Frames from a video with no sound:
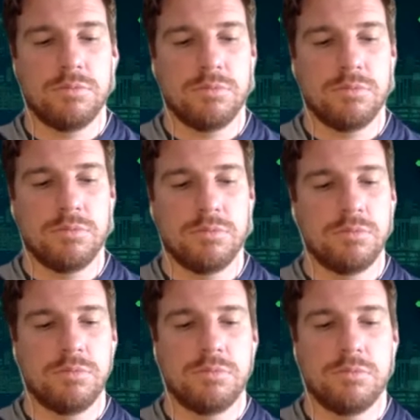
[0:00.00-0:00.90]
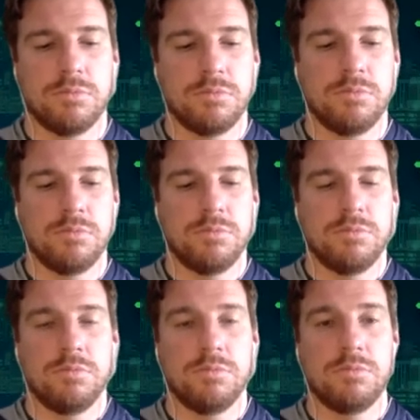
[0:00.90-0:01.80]

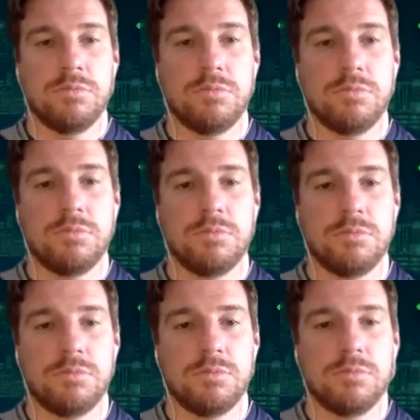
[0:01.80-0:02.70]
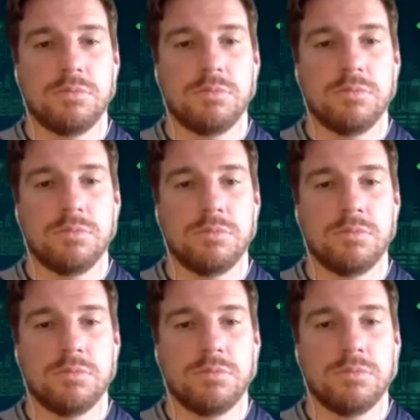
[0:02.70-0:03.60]

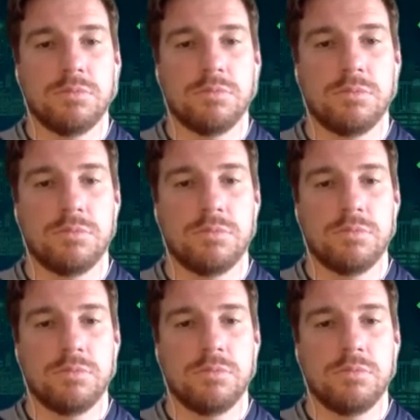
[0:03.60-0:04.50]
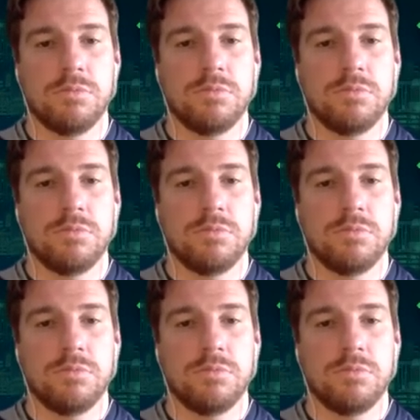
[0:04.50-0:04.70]
The person shown says nothing.